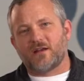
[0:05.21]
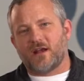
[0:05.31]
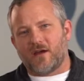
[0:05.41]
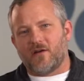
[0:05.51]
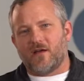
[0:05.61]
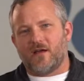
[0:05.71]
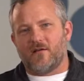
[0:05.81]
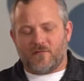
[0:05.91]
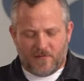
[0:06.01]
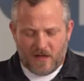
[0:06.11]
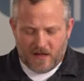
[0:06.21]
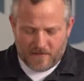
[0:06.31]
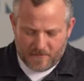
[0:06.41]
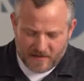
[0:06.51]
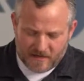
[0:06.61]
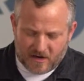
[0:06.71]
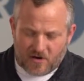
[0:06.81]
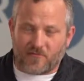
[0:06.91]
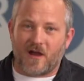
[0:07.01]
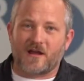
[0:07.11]
an area in
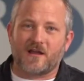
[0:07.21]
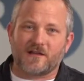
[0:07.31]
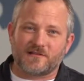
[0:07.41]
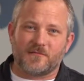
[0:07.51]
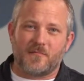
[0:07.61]
our Ride Custom